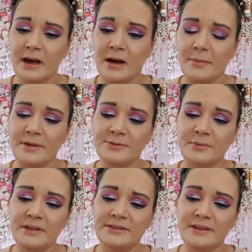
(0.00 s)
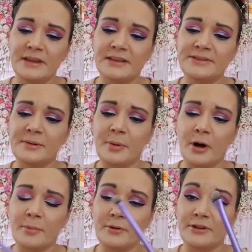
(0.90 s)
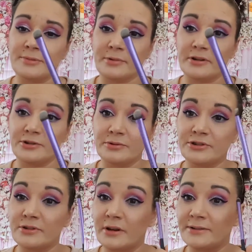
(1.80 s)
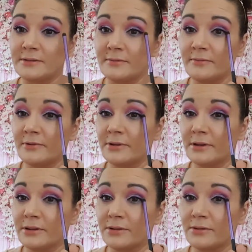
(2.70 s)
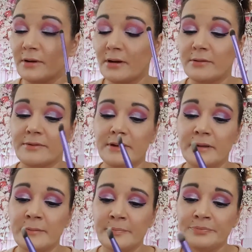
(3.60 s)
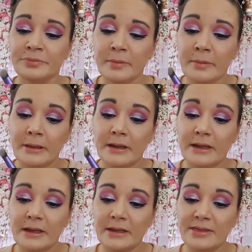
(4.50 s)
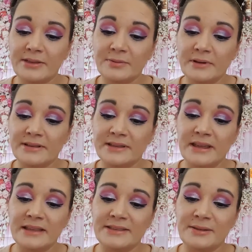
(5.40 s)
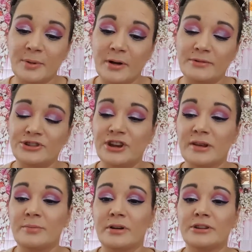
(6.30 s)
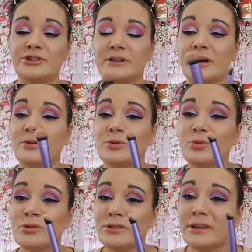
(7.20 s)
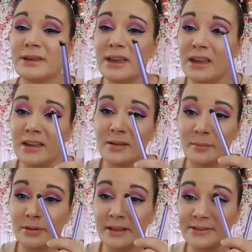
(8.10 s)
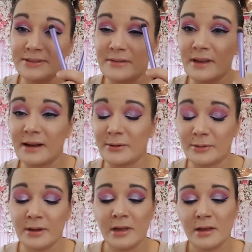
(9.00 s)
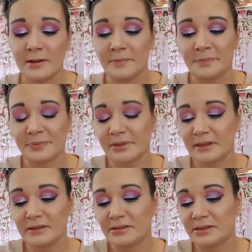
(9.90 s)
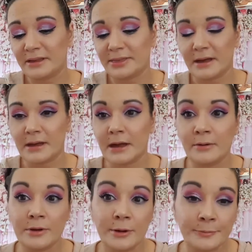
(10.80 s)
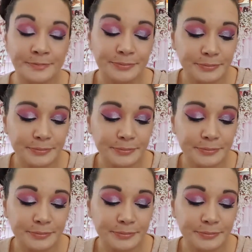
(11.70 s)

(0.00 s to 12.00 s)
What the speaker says: This one's an Instapop crease brush, which is awesome for like your outer V. And this one is an Instapop shade brush. Now, you really can't blend stuff out like that. I don't know.